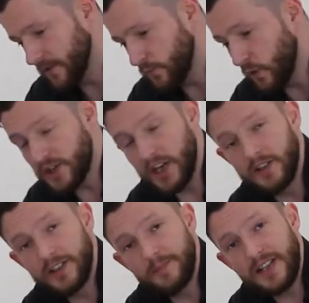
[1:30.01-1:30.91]
watching
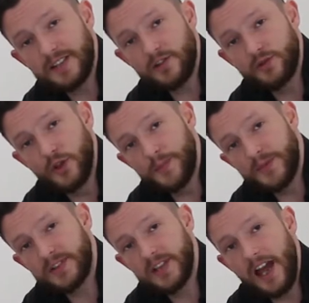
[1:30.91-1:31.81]
on the massage
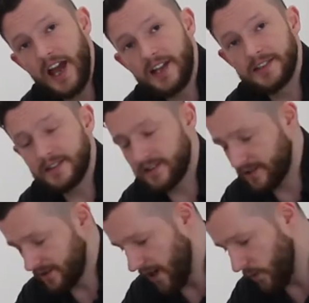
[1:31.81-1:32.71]
groups and
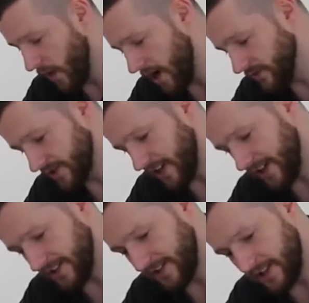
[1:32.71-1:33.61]
around
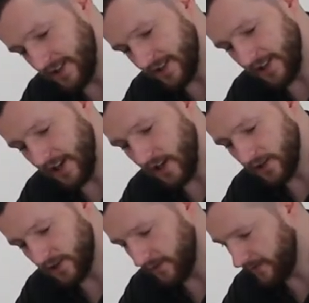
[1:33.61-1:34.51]
that there is
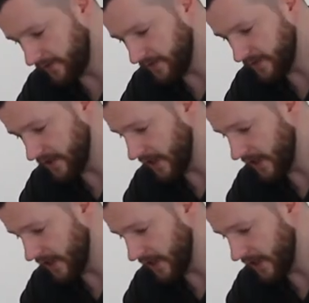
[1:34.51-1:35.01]
lots of